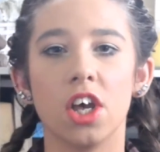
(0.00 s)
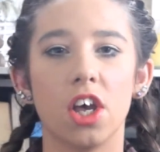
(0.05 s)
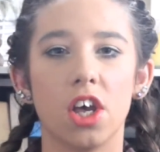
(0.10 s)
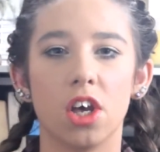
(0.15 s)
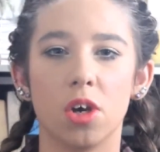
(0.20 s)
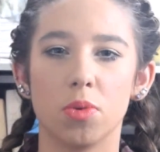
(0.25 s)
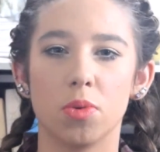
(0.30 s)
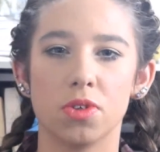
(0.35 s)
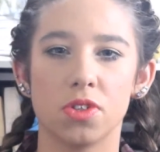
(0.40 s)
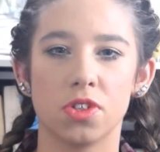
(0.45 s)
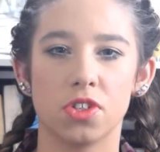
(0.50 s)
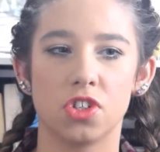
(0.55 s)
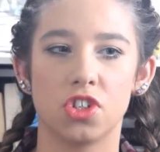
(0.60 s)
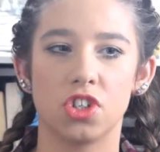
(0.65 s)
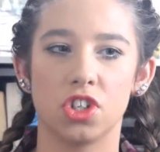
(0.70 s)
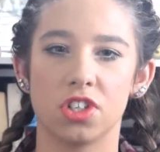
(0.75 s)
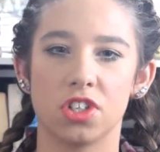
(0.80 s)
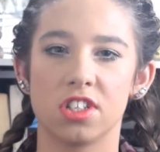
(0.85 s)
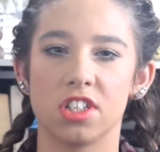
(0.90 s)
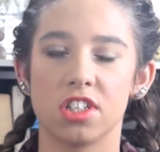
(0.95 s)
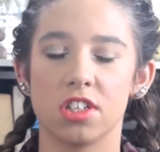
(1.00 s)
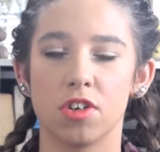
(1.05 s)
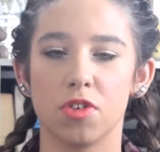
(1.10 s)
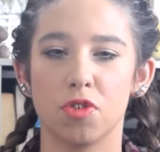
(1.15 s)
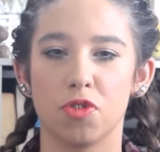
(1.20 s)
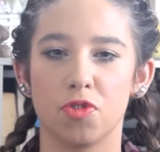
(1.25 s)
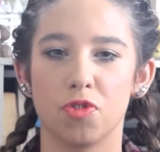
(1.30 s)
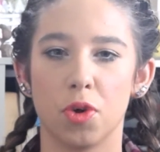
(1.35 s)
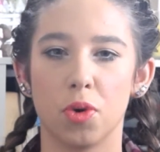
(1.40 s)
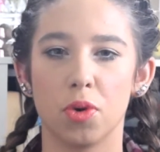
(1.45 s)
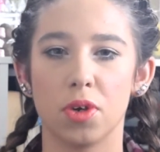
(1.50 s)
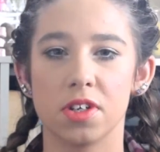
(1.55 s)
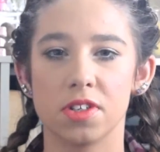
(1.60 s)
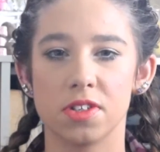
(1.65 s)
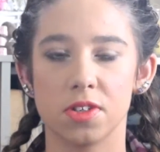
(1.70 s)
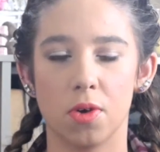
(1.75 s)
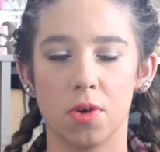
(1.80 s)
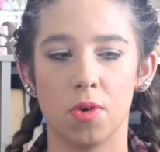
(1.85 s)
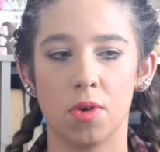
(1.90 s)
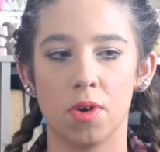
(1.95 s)
It was just to focus
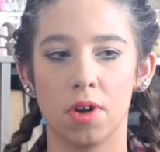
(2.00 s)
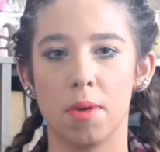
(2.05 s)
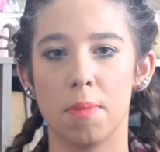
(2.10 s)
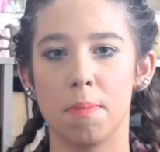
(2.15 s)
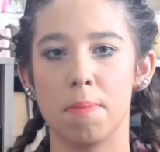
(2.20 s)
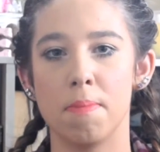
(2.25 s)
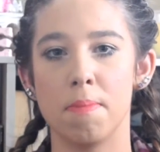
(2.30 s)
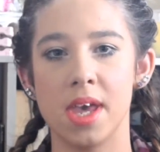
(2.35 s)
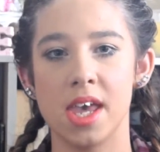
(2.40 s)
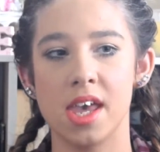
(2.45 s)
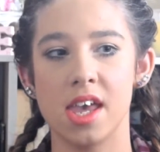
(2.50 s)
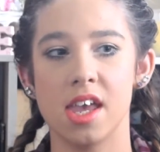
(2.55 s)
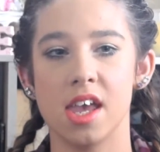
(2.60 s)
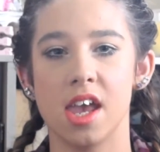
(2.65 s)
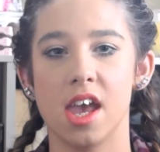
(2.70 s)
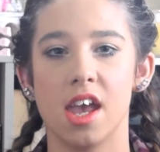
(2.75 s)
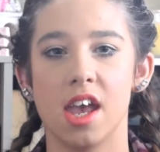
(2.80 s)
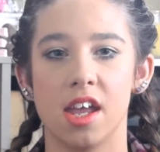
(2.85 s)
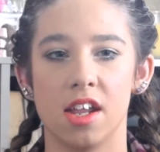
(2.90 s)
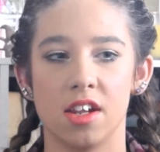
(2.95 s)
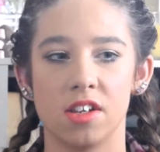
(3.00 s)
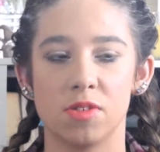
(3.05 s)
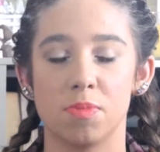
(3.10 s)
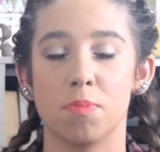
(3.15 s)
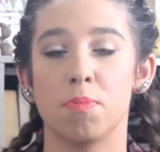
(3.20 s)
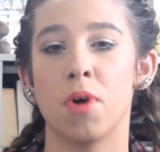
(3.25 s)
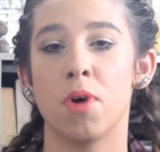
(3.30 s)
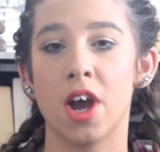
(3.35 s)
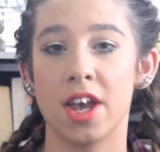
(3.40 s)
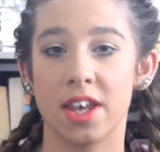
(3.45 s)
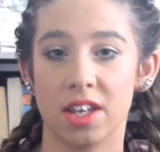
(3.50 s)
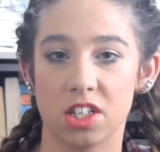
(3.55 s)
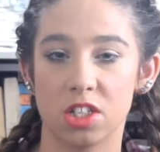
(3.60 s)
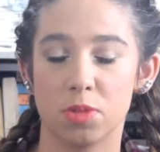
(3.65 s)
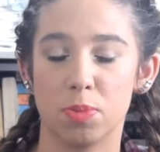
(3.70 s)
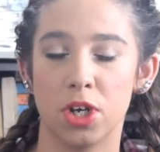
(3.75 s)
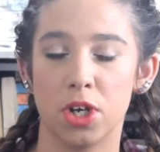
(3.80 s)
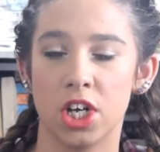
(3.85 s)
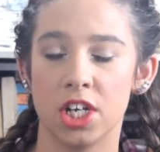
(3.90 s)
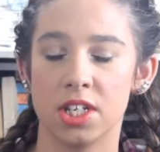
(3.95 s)
on me and my
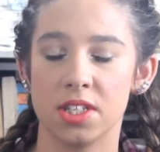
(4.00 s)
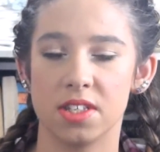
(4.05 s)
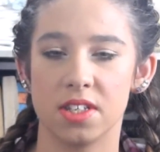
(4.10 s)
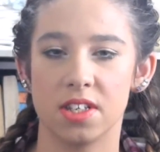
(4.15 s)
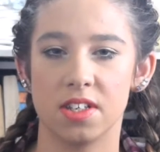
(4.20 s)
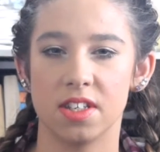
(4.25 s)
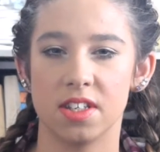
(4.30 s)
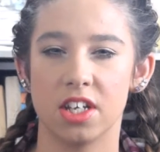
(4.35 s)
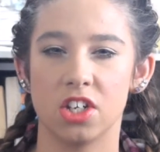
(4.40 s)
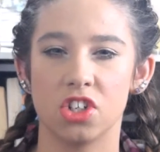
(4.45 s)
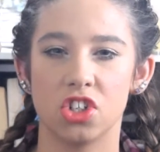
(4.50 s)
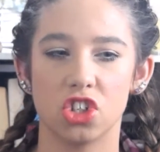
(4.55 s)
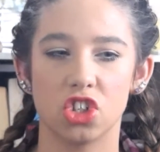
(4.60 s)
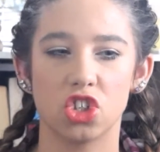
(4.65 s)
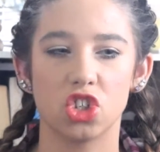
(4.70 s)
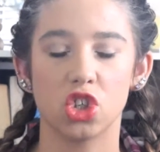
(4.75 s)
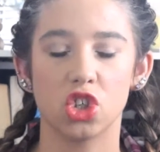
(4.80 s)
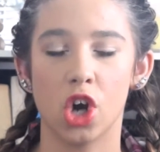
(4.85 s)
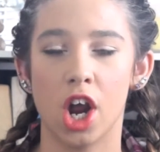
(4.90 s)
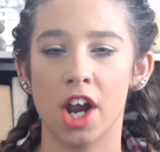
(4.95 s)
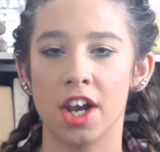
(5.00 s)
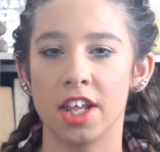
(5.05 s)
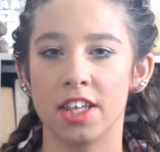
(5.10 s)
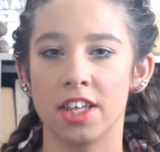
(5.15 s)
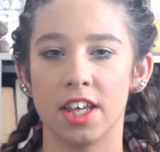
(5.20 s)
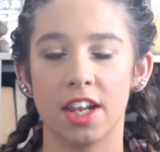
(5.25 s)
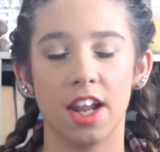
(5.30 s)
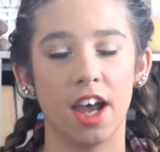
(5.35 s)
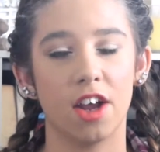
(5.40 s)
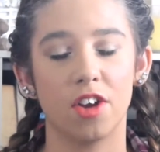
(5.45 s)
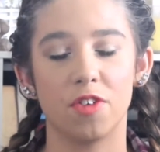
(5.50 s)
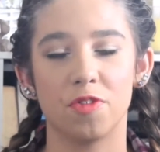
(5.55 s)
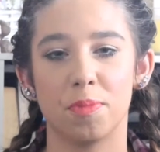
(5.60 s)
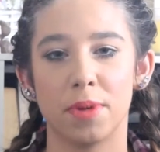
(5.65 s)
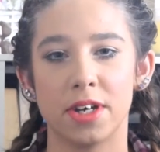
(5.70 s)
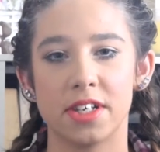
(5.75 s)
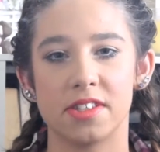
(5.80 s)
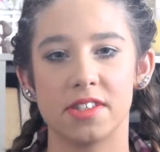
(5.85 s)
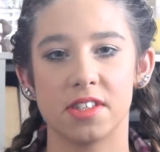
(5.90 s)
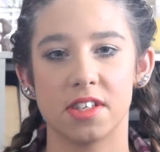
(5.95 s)
experiences and just trying to get out of
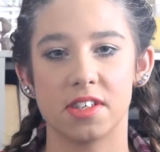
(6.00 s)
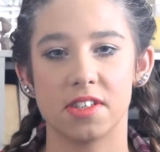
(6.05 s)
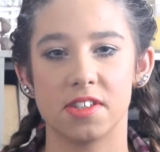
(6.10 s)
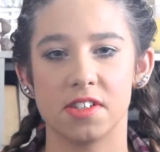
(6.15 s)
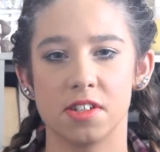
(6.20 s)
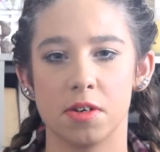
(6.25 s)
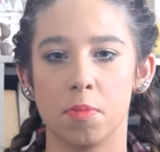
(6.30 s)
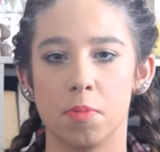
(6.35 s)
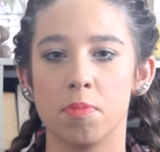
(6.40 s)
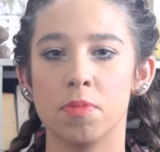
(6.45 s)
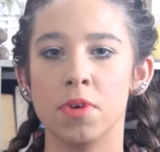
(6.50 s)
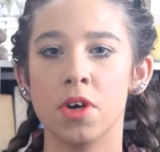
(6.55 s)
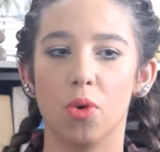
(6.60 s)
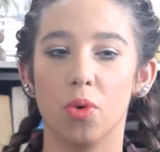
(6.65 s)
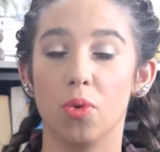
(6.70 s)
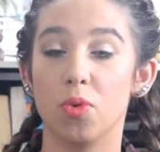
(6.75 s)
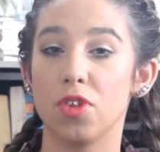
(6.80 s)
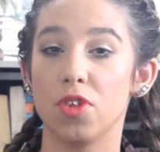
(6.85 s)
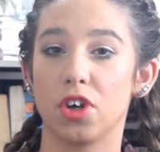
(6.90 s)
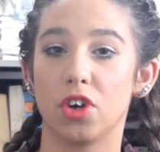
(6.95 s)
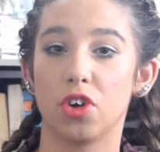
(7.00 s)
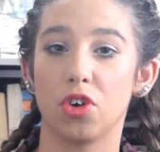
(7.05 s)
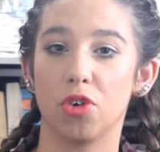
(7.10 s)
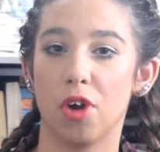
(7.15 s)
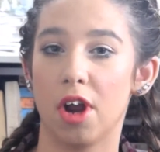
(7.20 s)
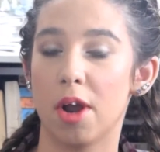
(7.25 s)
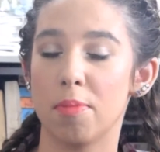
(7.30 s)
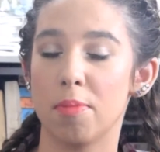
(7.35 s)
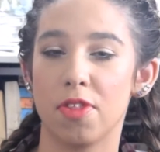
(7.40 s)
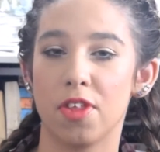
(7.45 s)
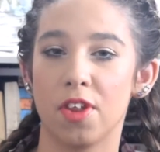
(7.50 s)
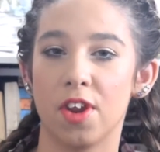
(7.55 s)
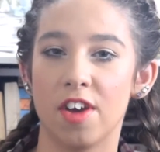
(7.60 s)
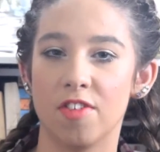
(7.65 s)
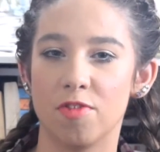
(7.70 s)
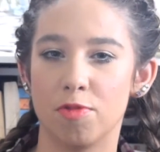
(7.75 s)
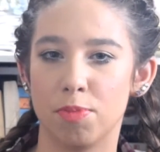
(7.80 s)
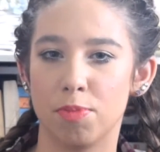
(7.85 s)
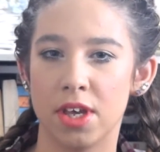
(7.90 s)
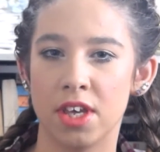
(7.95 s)
my system all the crap that
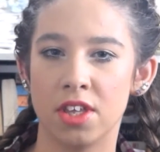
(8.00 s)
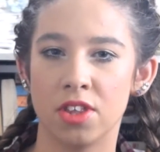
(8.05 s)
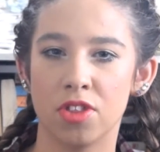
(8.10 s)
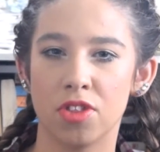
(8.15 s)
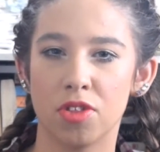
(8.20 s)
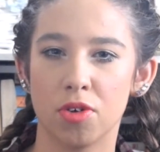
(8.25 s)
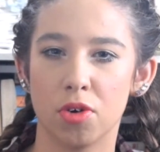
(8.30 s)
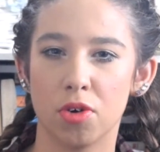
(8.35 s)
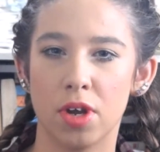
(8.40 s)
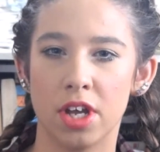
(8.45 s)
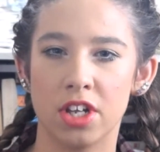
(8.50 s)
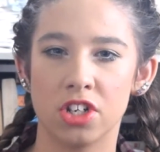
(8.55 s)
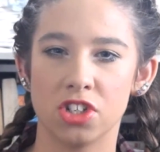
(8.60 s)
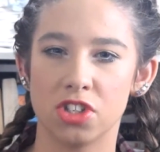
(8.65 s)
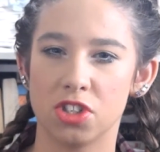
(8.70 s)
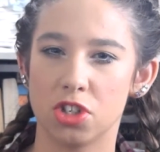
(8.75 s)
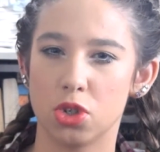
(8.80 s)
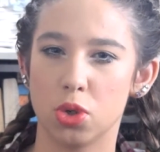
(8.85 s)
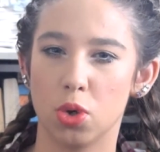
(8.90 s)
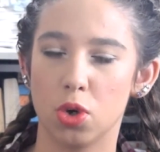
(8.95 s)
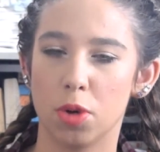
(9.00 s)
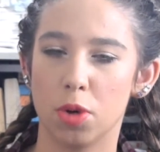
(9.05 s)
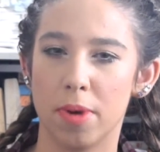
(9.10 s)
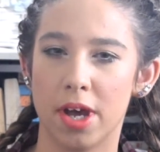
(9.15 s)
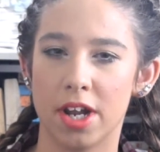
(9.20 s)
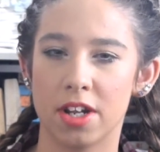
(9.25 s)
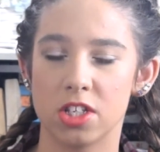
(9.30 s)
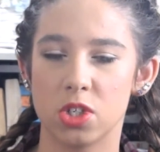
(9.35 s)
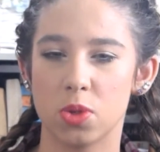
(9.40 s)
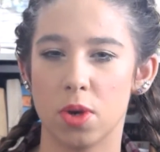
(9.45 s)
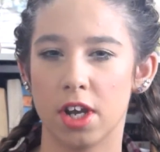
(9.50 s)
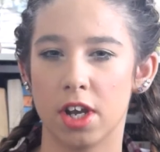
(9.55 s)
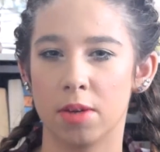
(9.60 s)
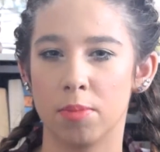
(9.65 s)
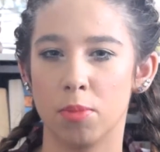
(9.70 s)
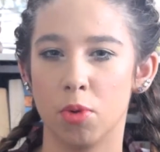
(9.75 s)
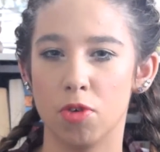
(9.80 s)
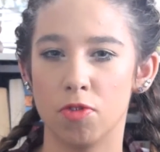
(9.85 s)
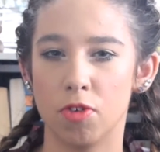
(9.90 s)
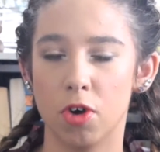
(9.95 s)
I've been through and just to talk about it so I can
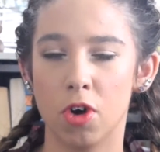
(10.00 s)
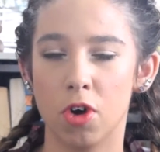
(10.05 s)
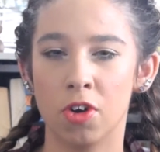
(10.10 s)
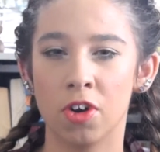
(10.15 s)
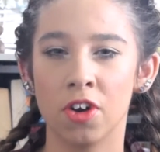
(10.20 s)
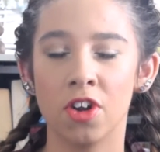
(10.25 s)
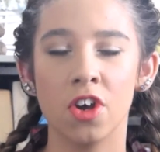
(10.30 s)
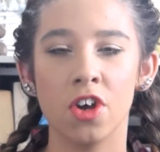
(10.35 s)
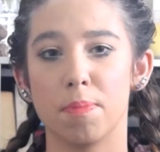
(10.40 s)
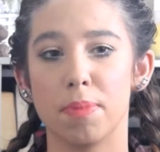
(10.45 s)
move on.